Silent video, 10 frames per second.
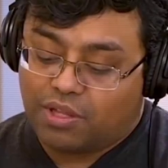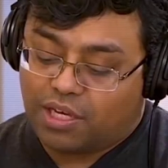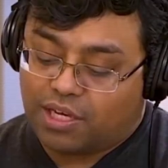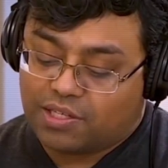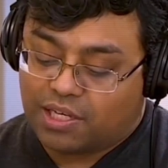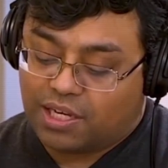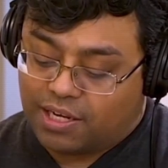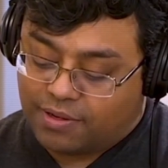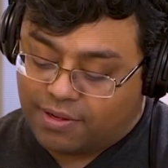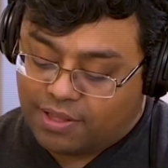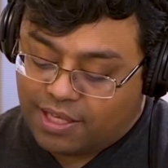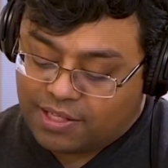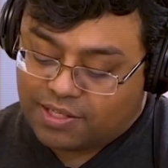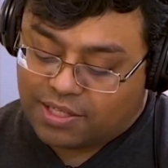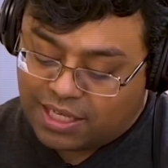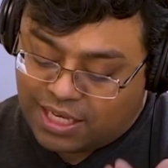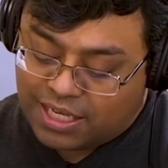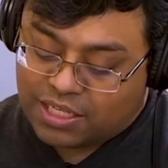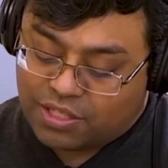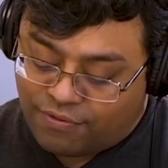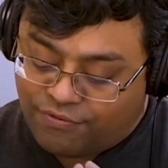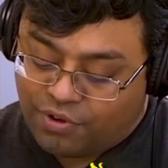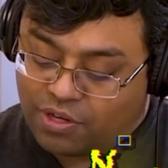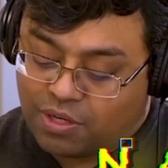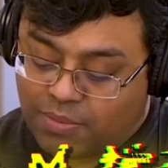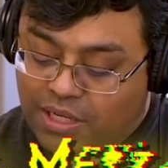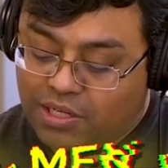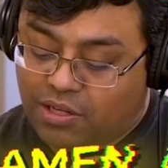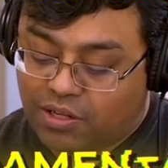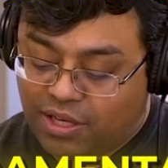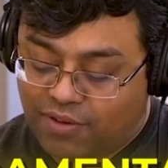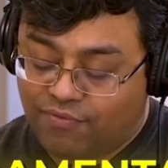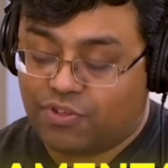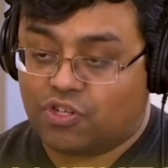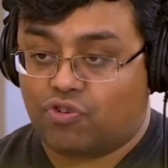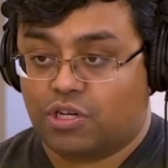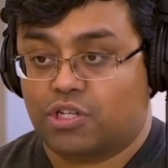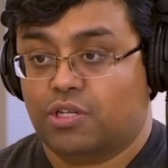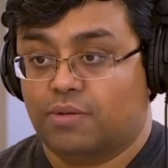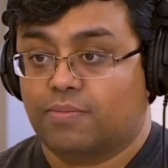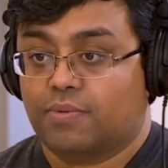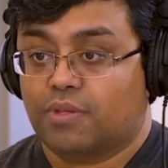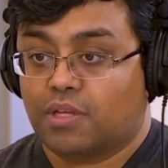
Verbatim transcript: So my thing is that, again, this is fundamental infrastructure.